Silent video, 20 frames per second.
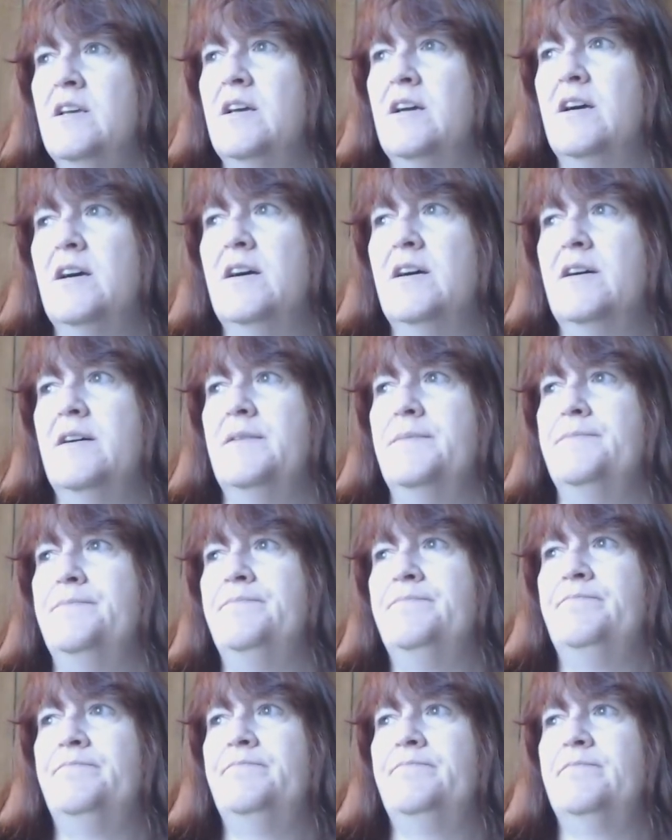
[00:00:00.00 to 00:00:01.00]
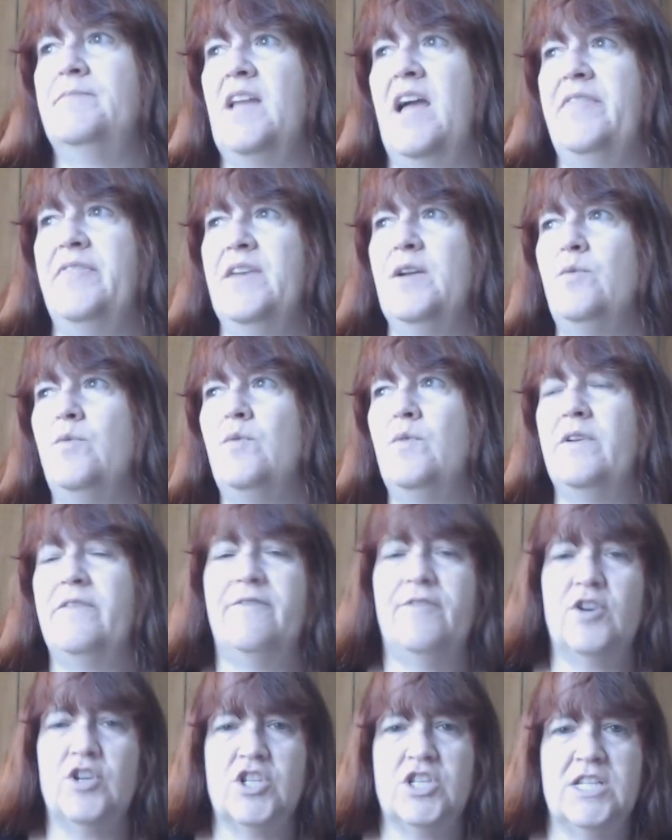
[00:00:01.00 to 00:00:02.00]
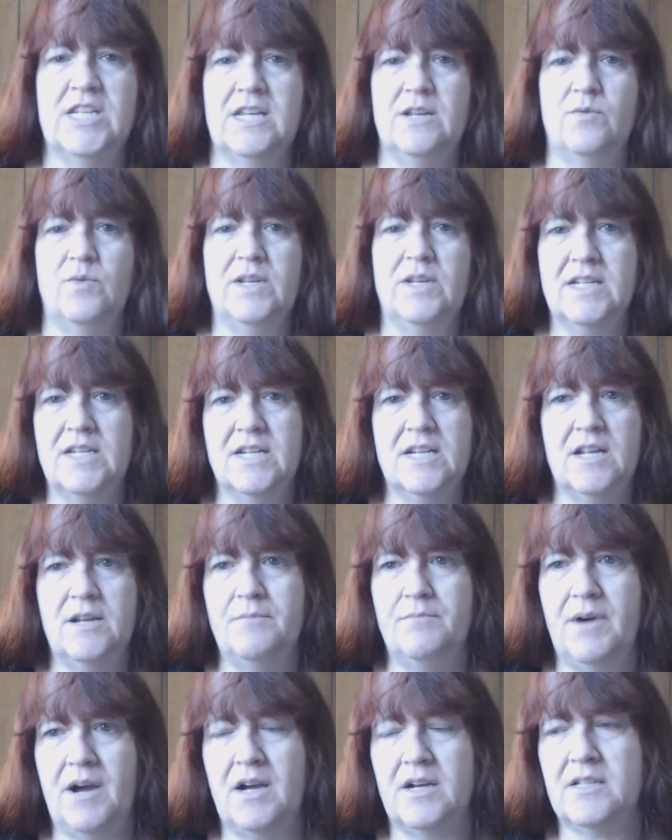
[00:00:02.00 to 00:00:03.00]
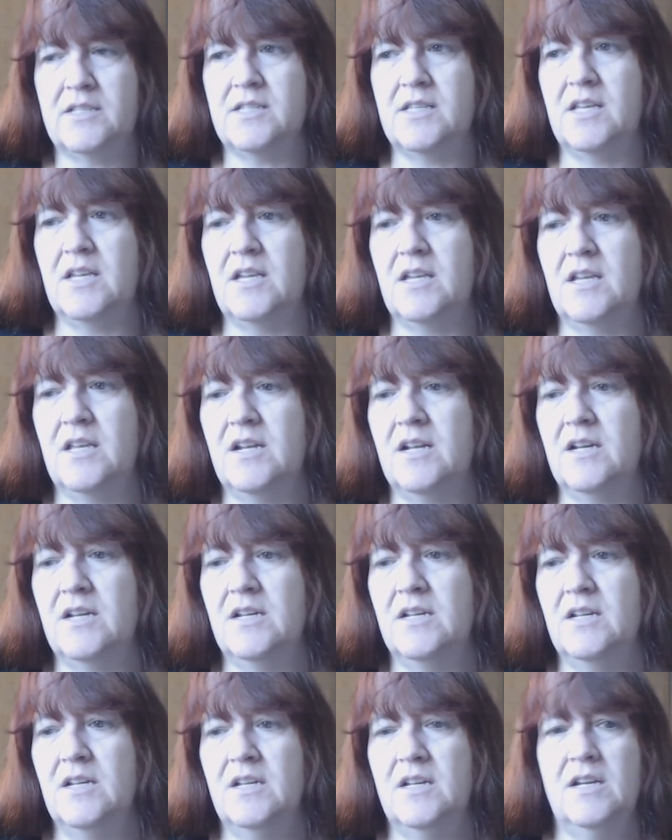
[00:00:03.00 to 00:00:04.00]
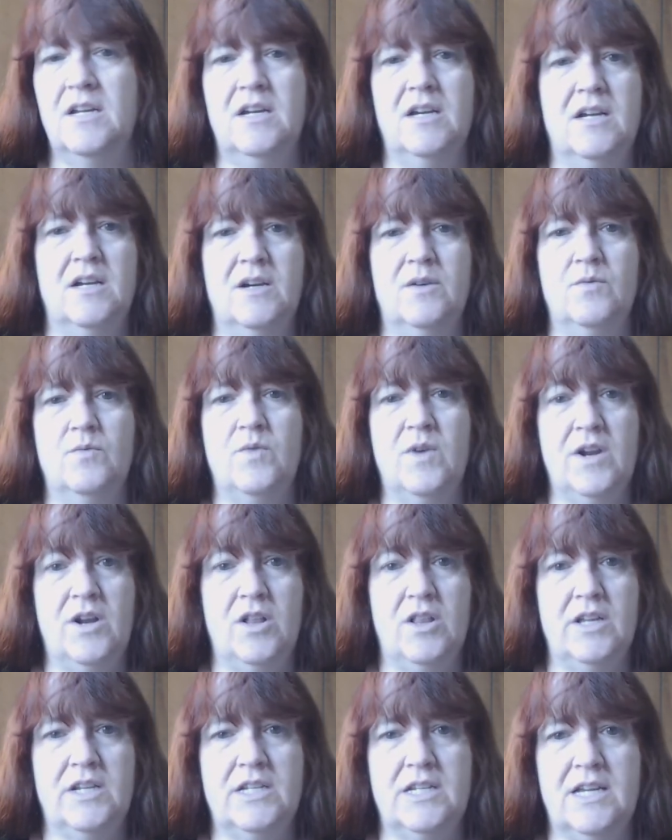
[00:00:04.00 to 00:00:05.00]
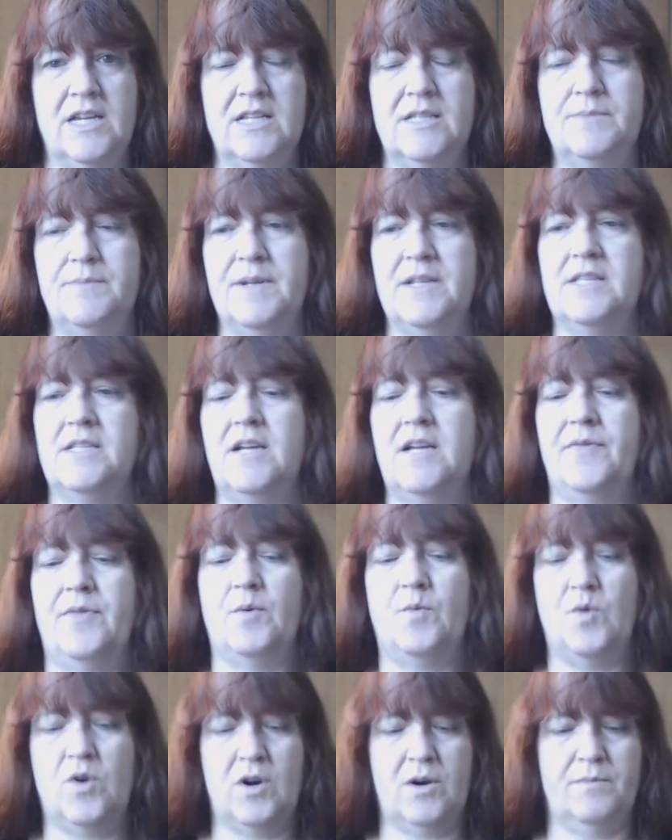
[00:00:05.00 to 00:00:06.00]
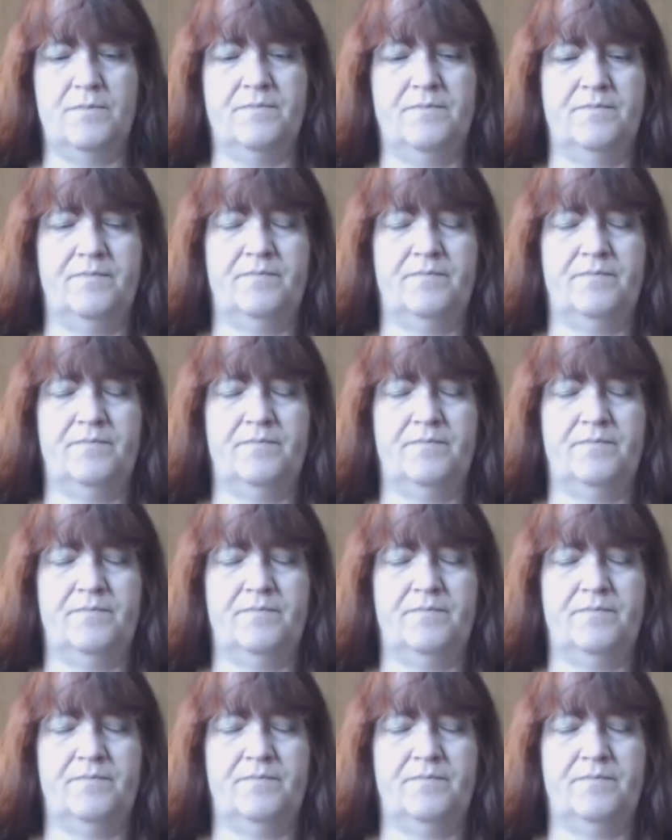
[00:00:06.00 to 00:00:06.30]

Um, I think when we first did it, we did an unboxing and a, uh, what all it does. But it's got the worm